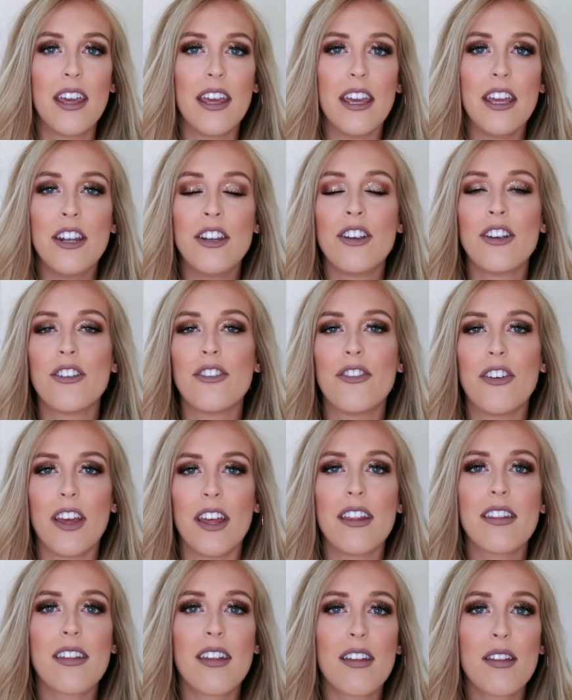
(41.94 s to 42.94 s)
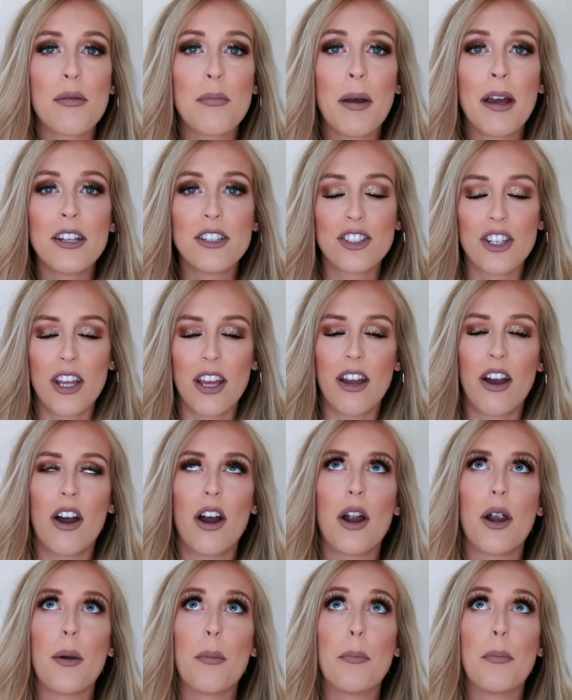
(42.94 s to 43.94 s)
in your face as much
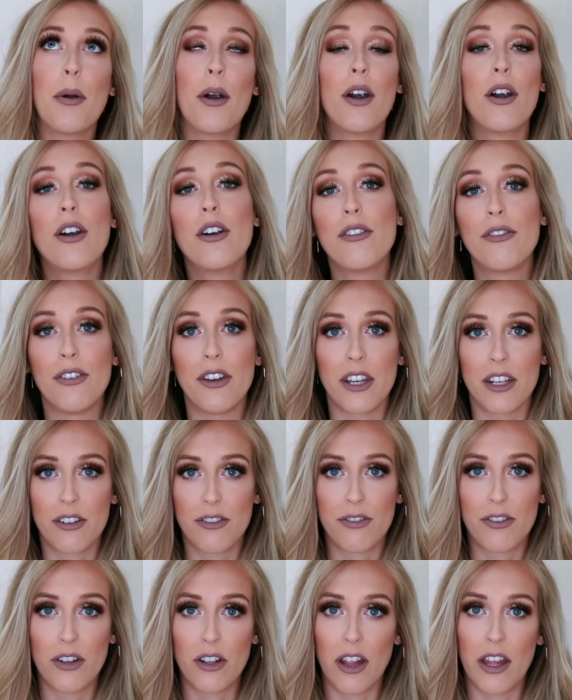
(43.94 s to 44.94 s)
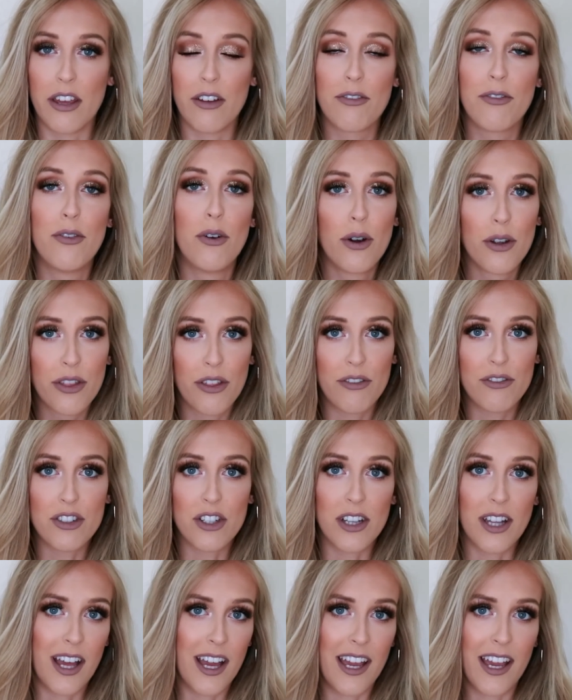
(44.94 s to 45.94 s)
are perfect for like 4th of
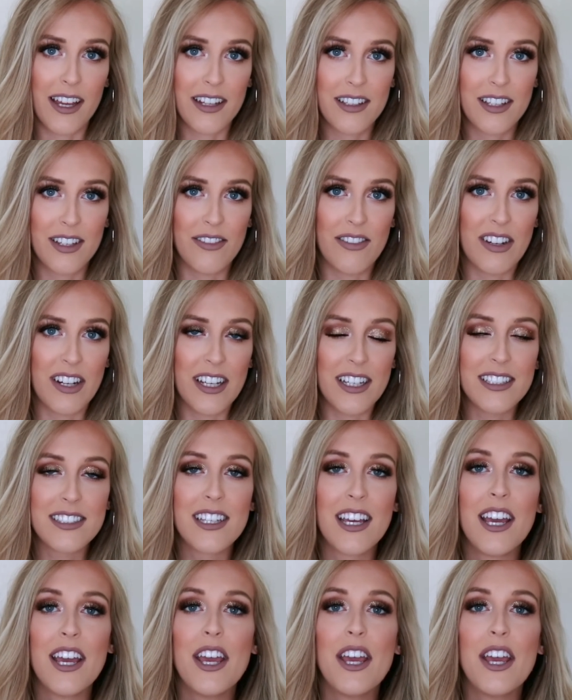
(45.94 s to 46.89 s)
July activities.